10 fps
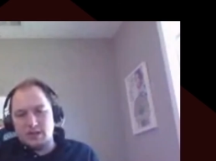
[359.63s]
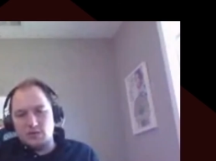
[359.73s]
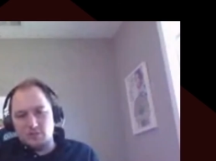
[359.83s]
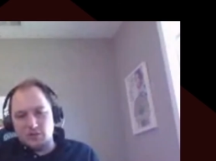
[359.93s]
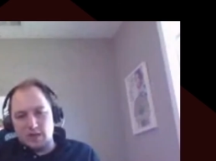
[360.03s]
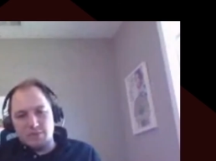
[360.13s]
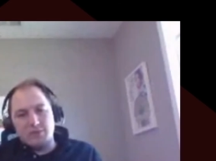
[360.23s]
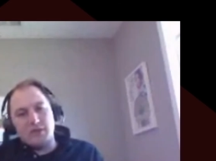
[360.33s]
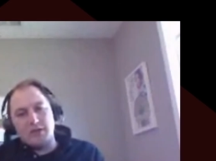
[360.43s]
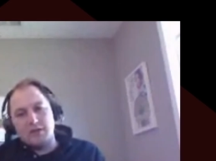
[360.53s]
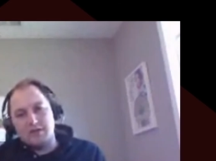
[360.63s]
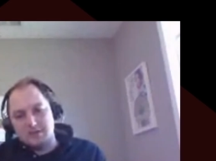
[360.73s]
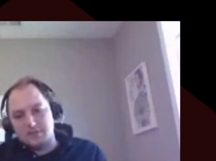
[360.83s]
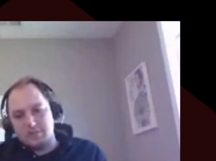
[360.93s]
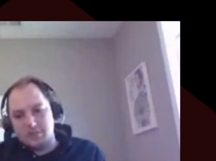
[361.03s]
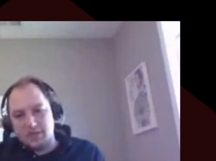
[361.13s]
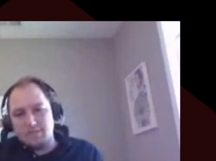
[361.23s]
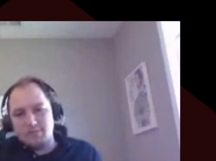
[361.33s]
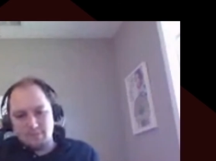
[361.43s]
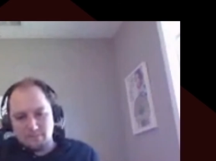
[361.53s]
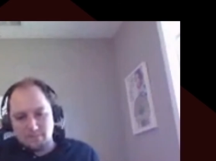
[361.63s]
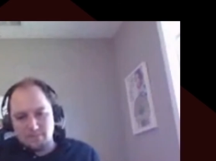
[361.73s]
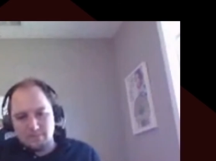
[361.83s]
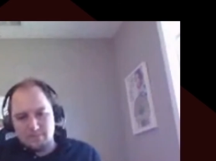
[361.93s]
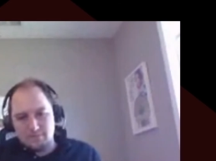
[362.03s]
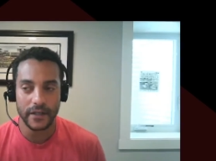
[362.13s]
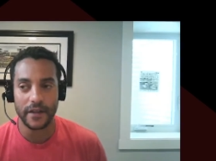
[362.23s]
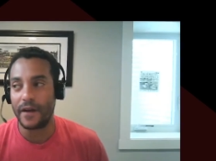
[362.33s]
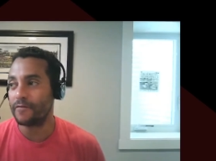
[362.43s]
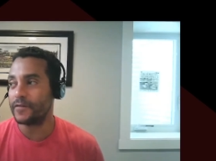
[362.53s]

that helpful admin data at the same time. See, and I,